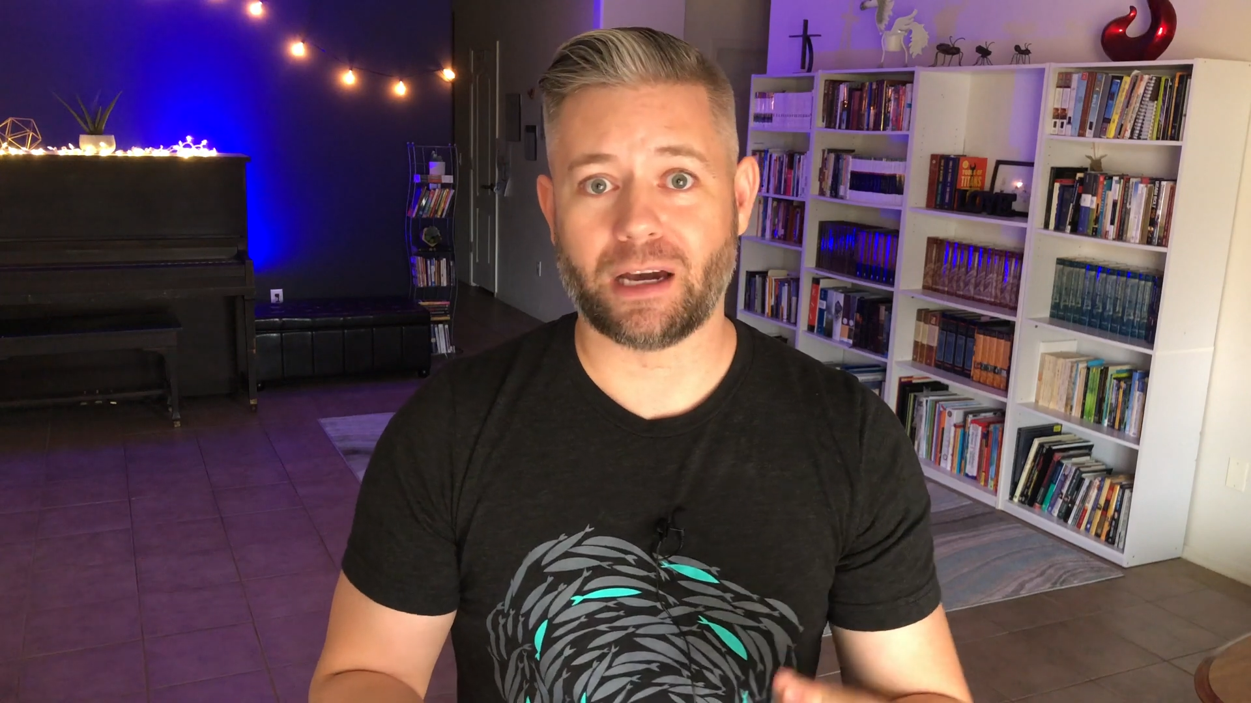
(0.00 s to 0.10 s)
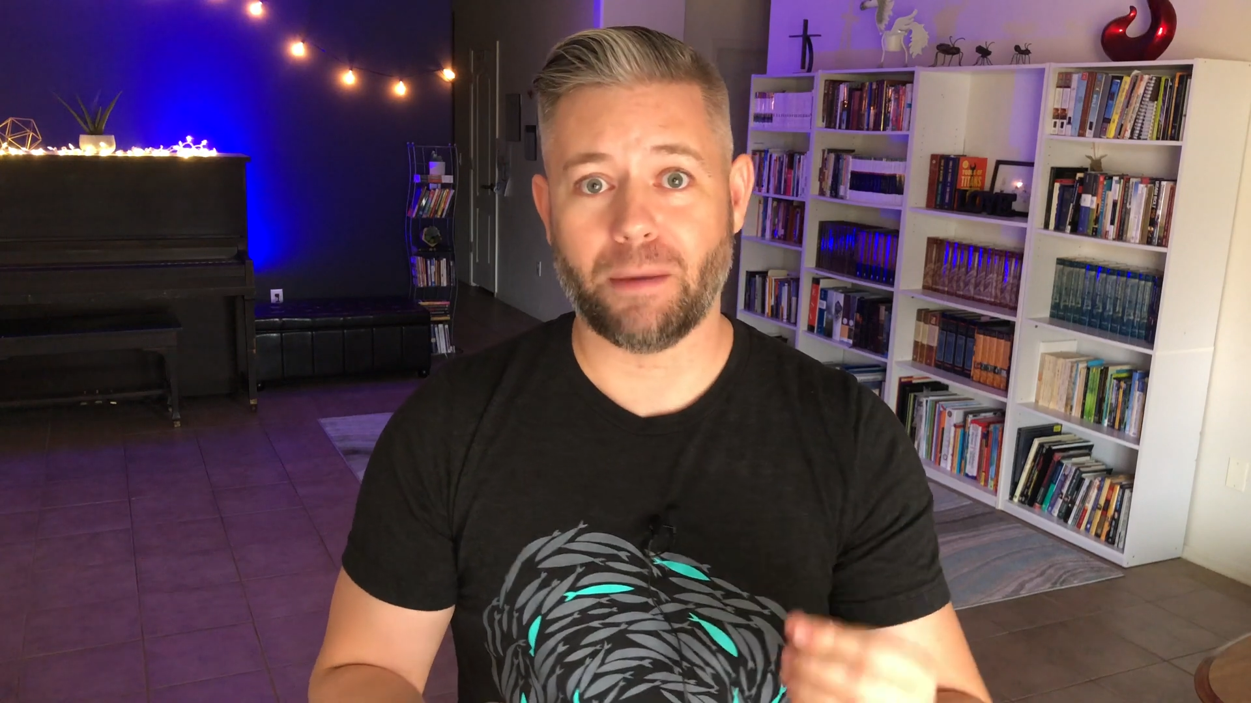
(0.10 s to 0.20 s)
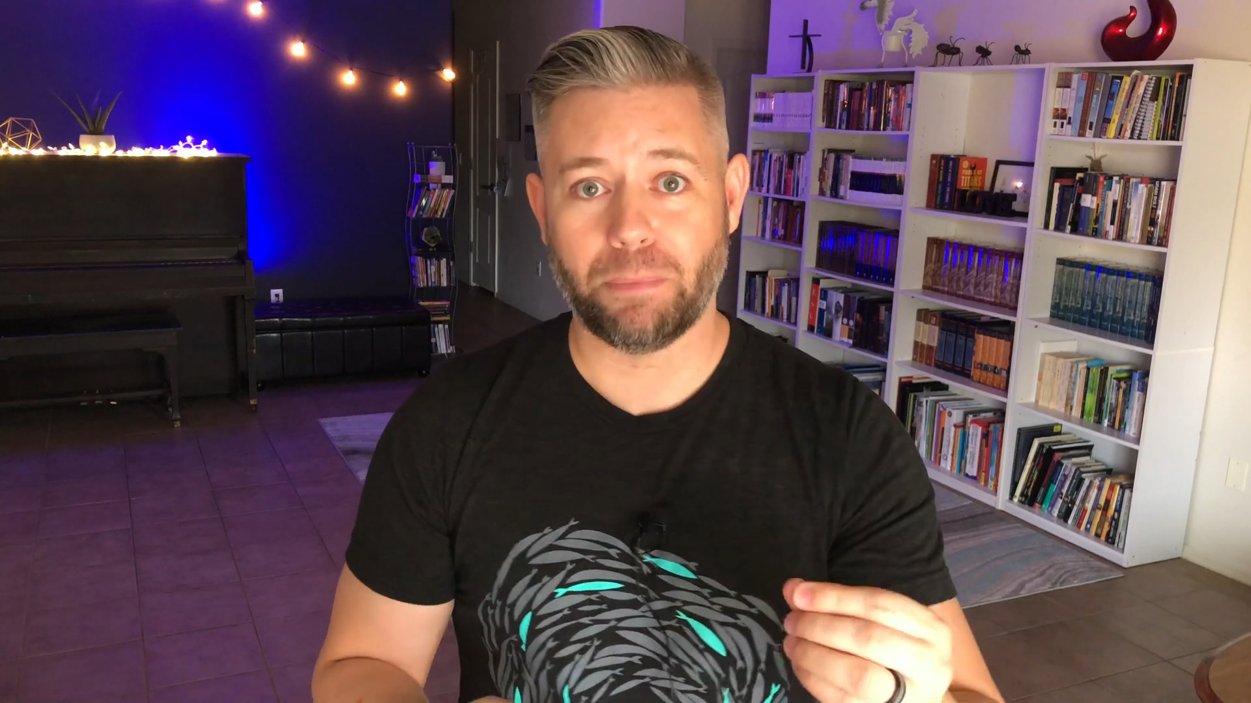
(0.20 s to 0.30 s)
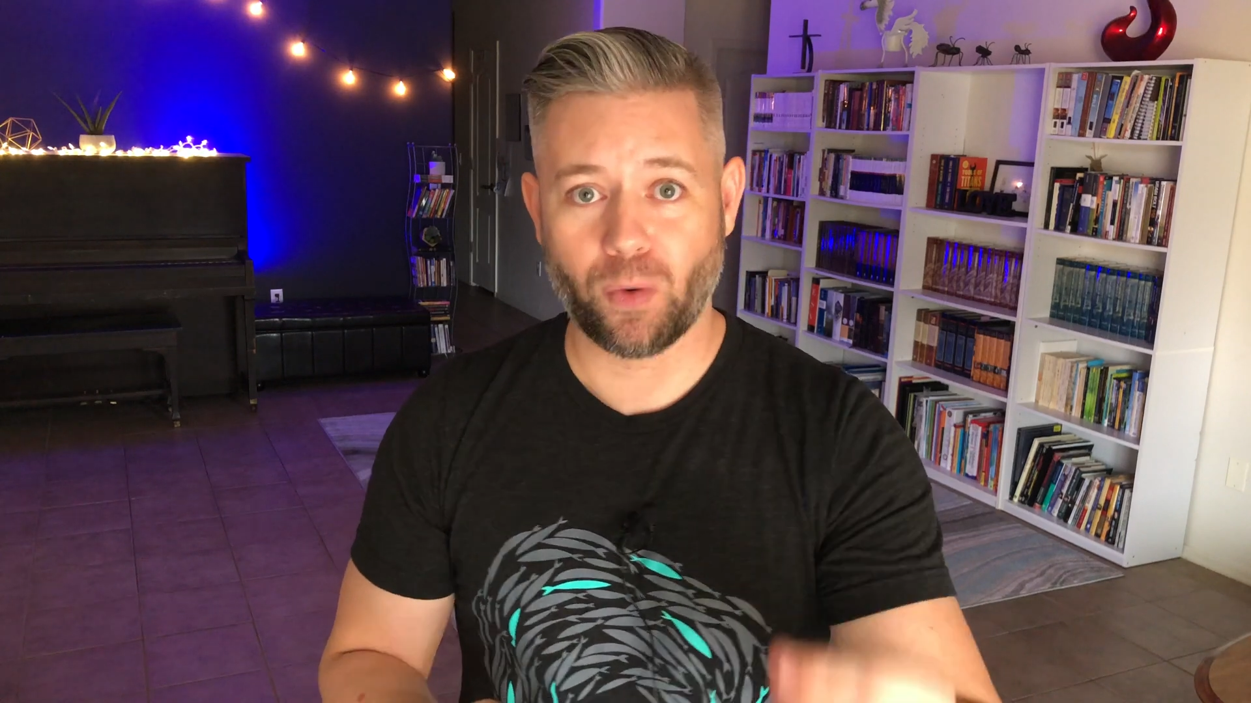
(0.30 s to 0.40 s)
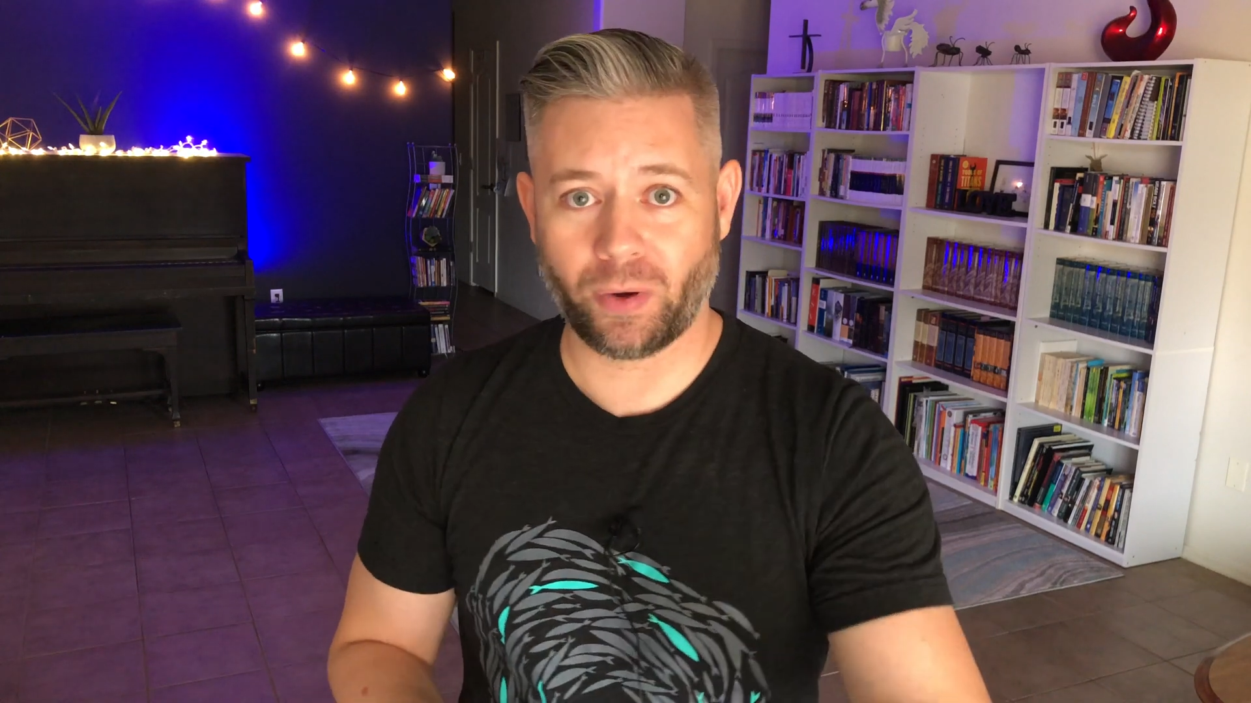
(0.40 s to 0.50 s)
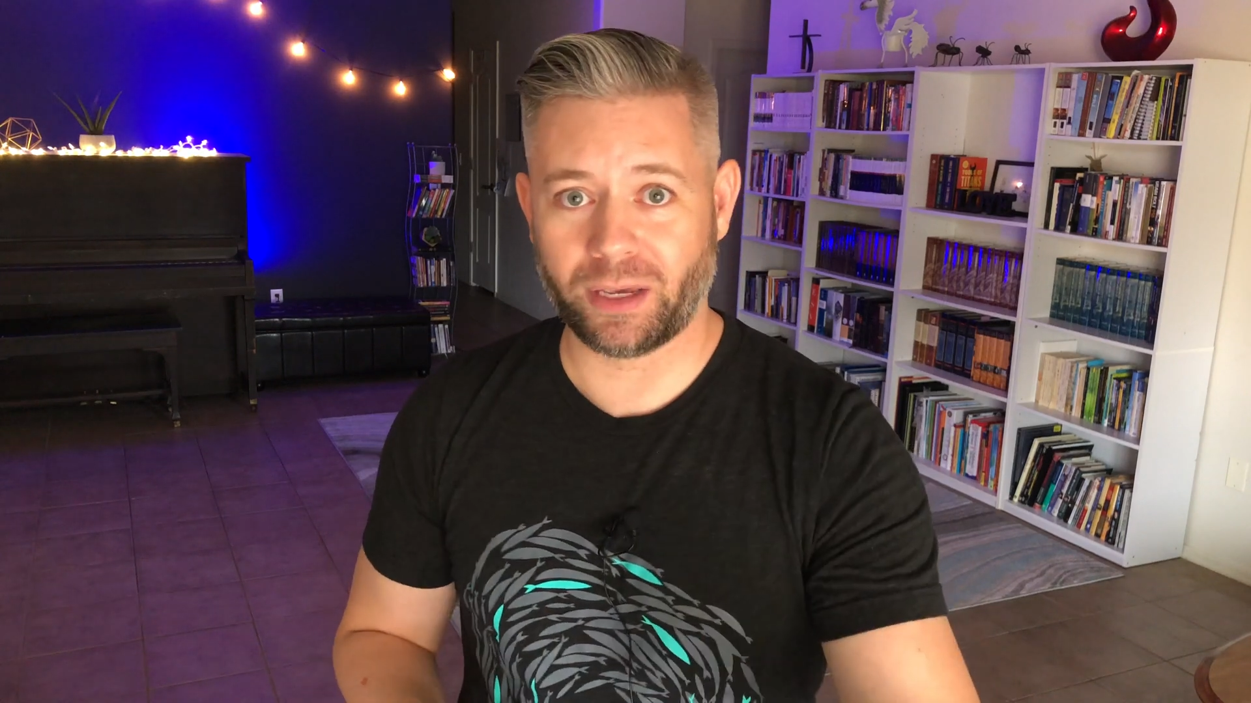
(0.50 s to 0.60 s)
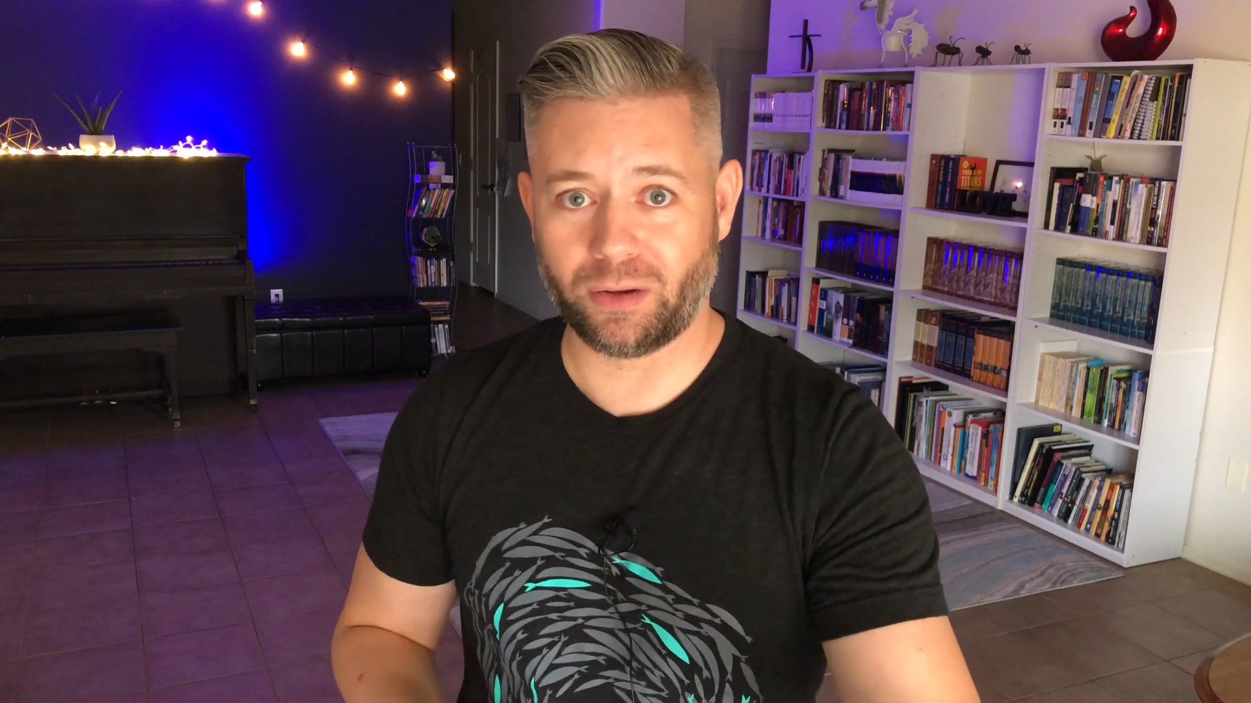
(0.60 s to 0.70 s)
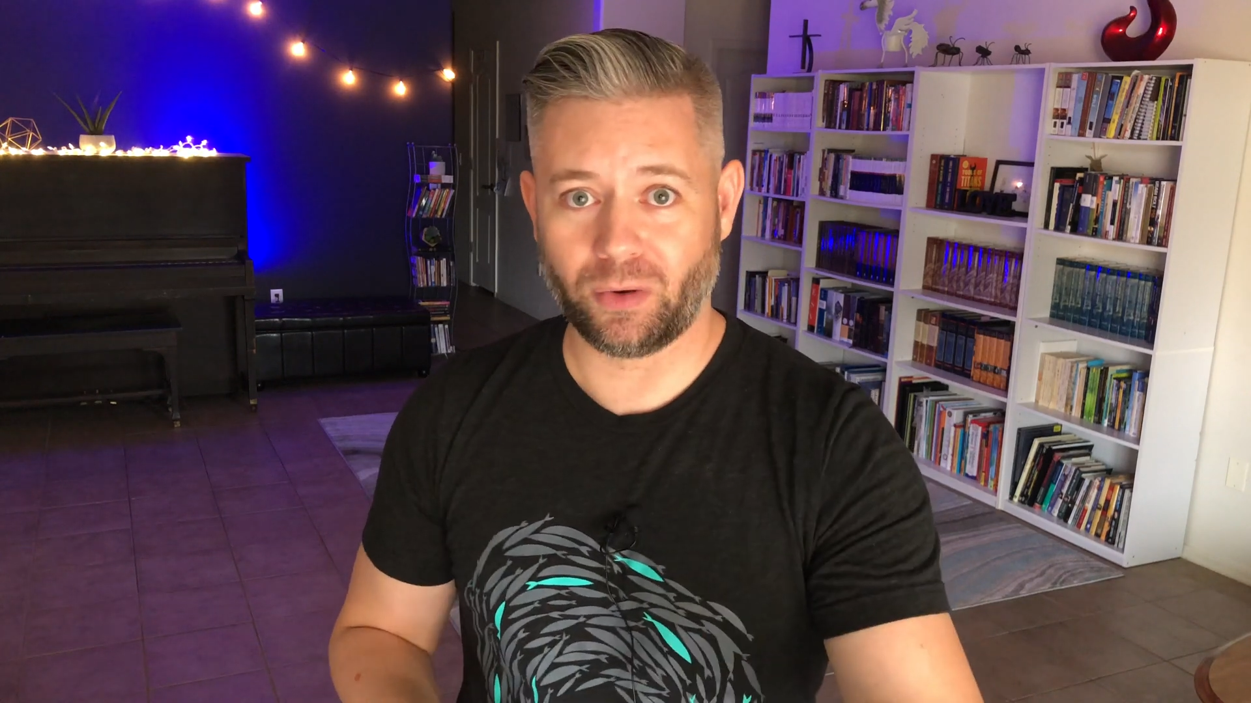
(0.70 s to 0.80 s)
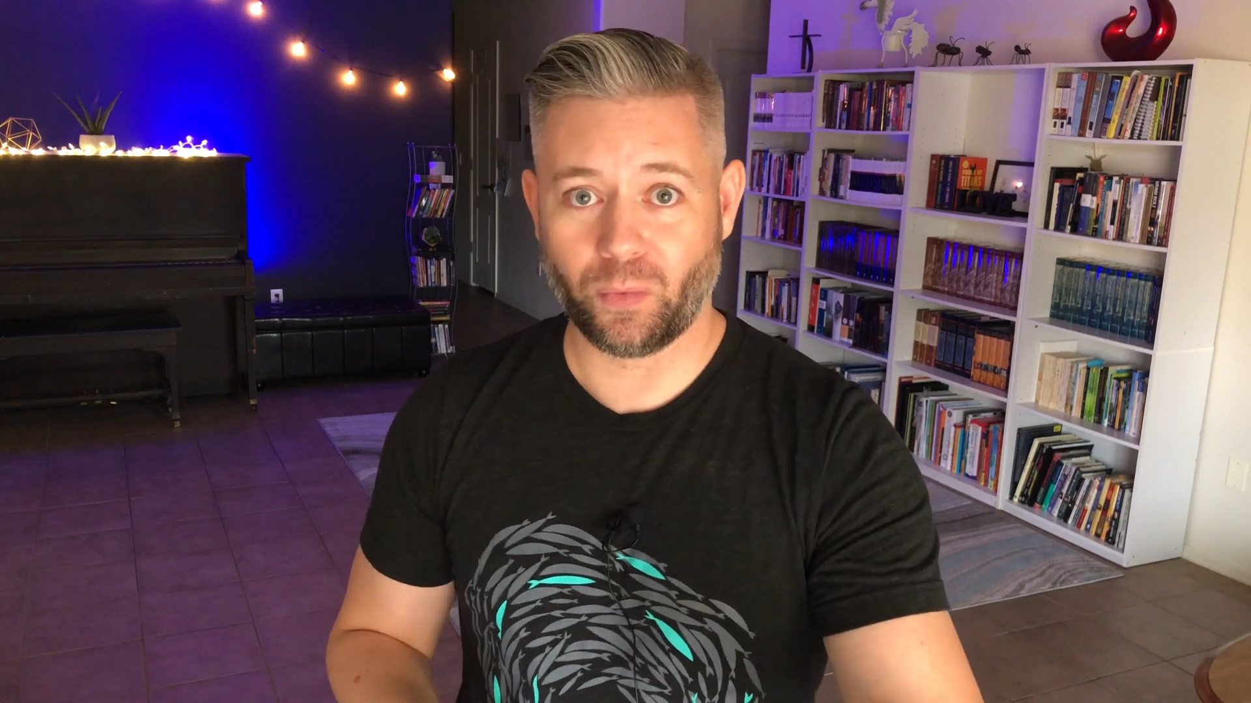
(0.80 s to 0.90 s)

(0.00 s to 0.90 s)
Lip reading: a point